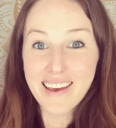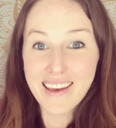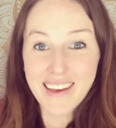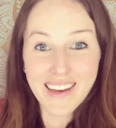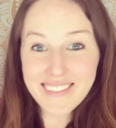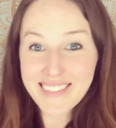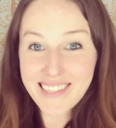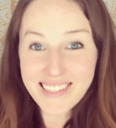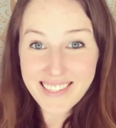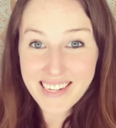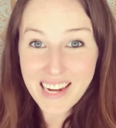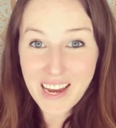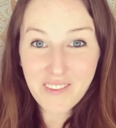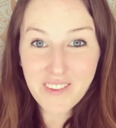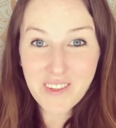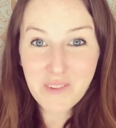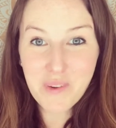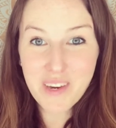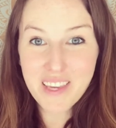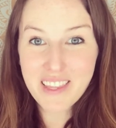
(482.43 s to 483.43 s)
It doesn't have
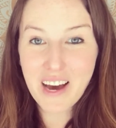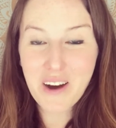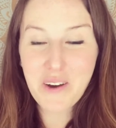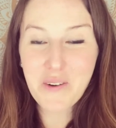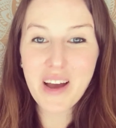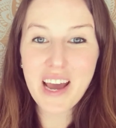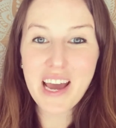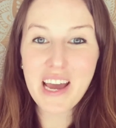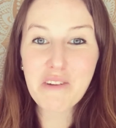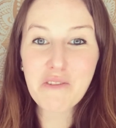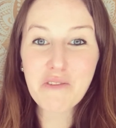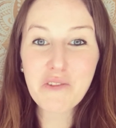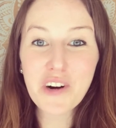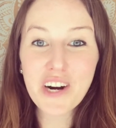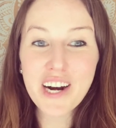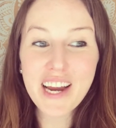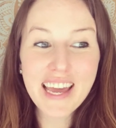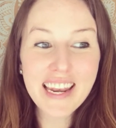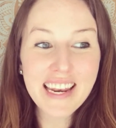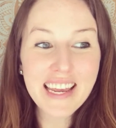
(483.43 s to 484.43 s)
to be that way. For
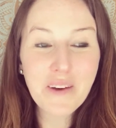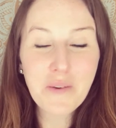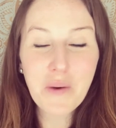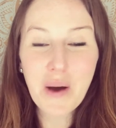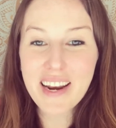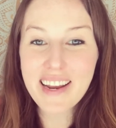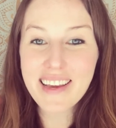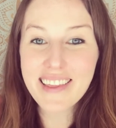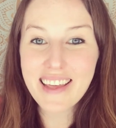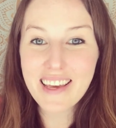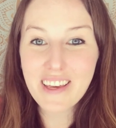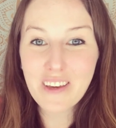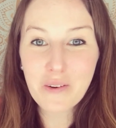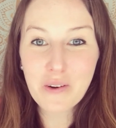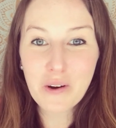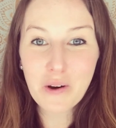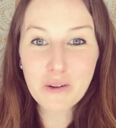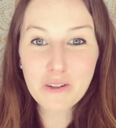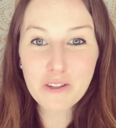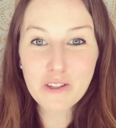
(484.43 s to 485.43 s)
any wedding that you
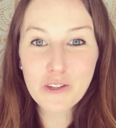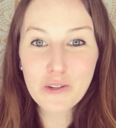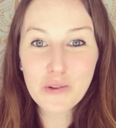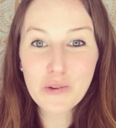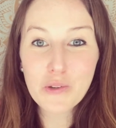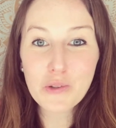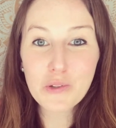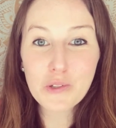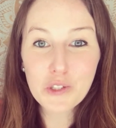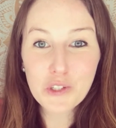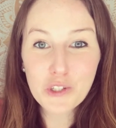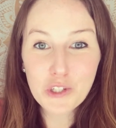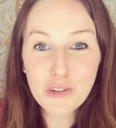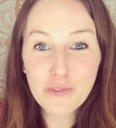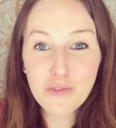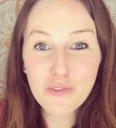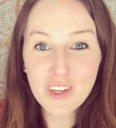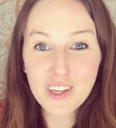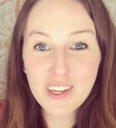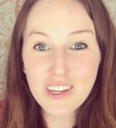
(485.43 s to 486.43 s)
go to, you should
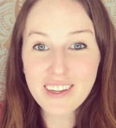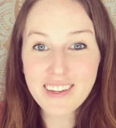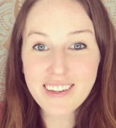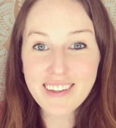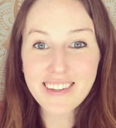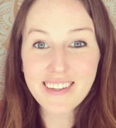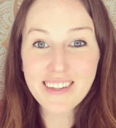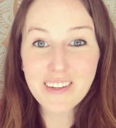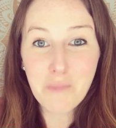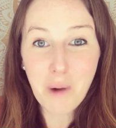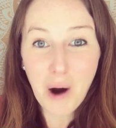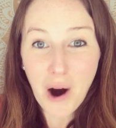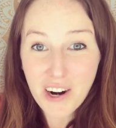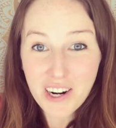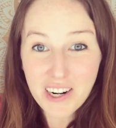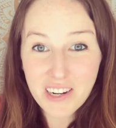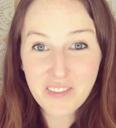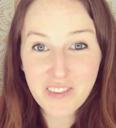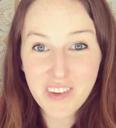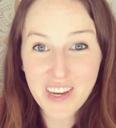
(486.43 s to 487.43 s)
feel
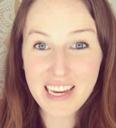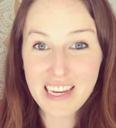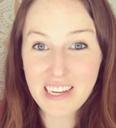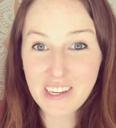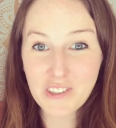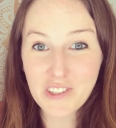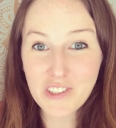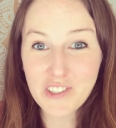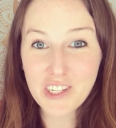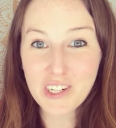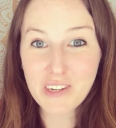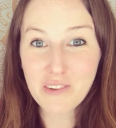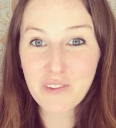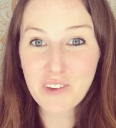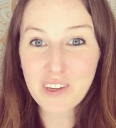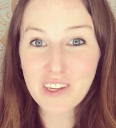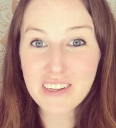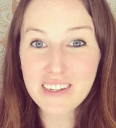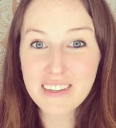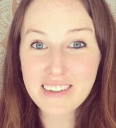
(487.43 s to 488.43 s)
part of it. You should
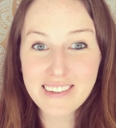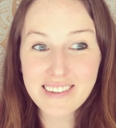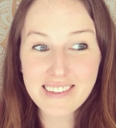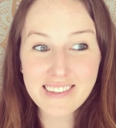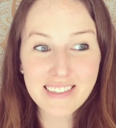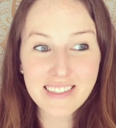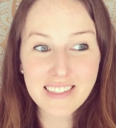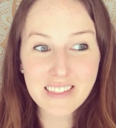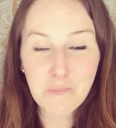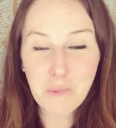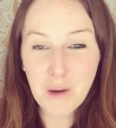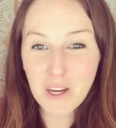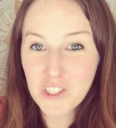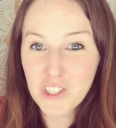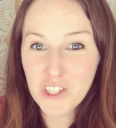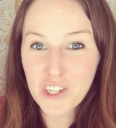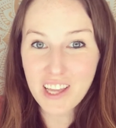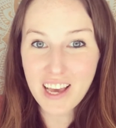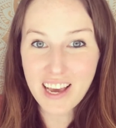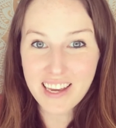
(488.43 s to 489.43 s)
feel
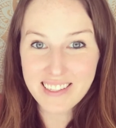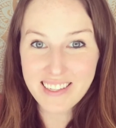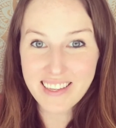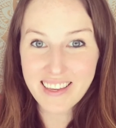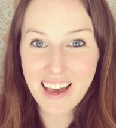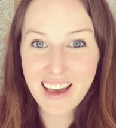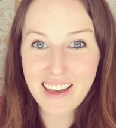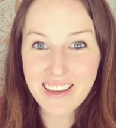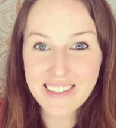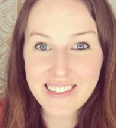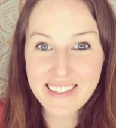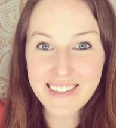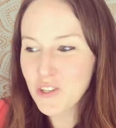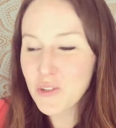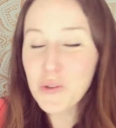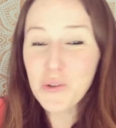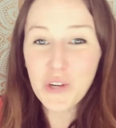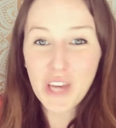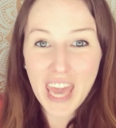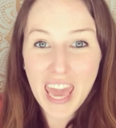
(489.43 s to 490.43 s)
special as a guest.
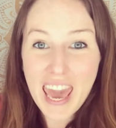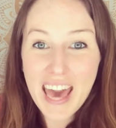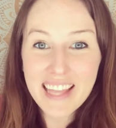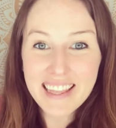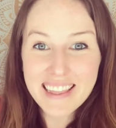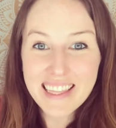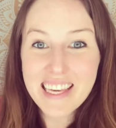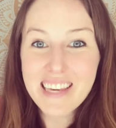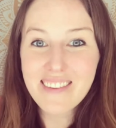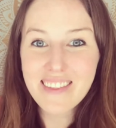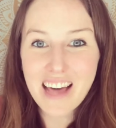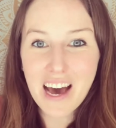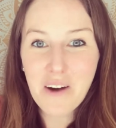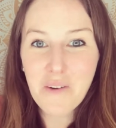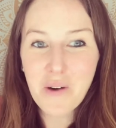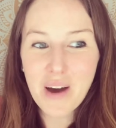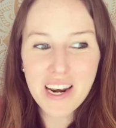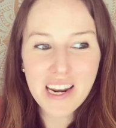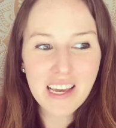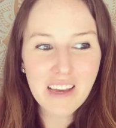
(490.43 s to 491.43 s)
You can leave that
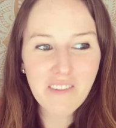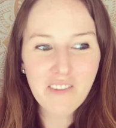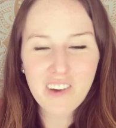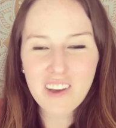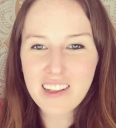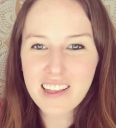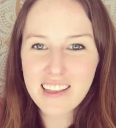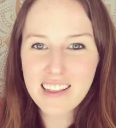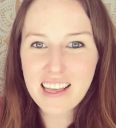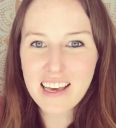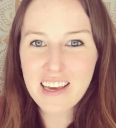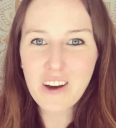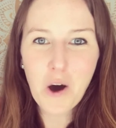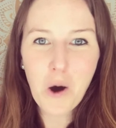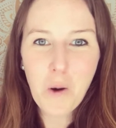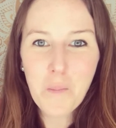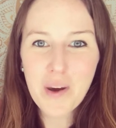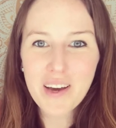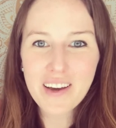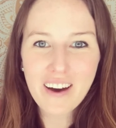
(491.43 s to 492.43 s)
wedding feeling like, oh
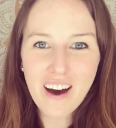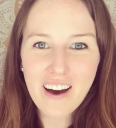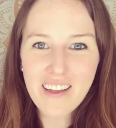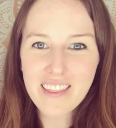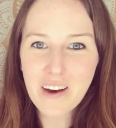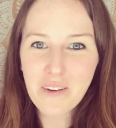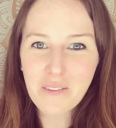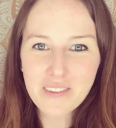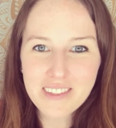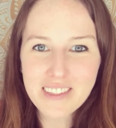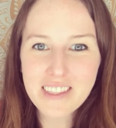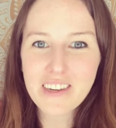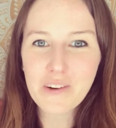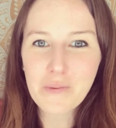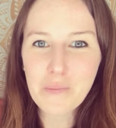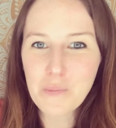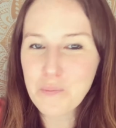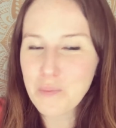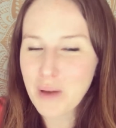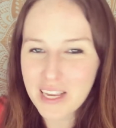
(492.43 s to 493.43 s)
my God, that was the
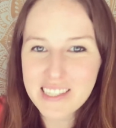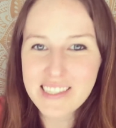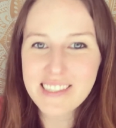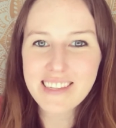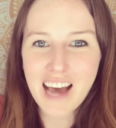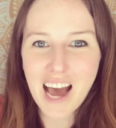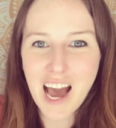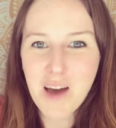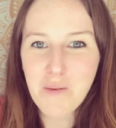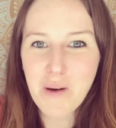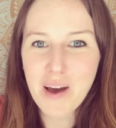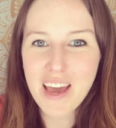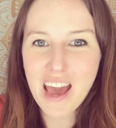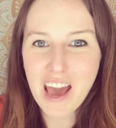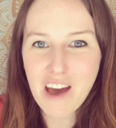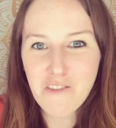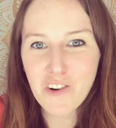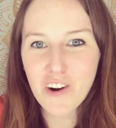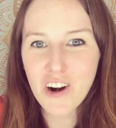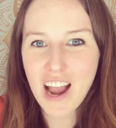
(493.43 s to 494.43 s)
best time I
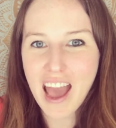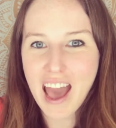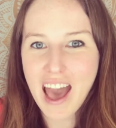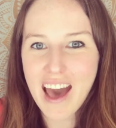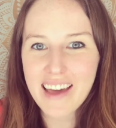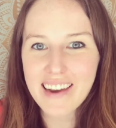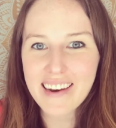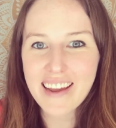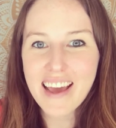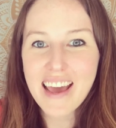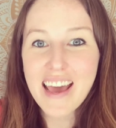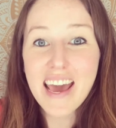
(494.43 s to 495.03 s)
ever had.